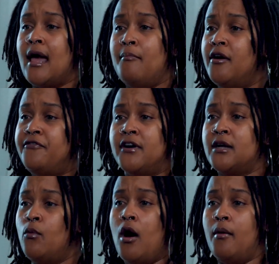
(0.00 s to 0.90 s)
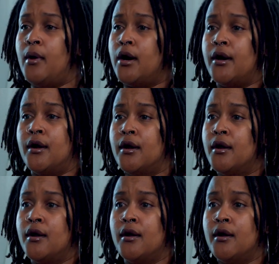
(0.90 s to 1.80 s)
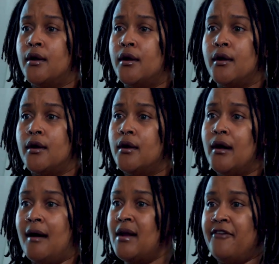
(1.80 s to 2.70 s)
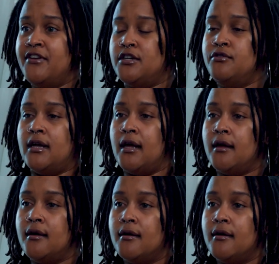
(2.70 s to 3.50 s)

at motherfucking Walmart. I'm not finna do that.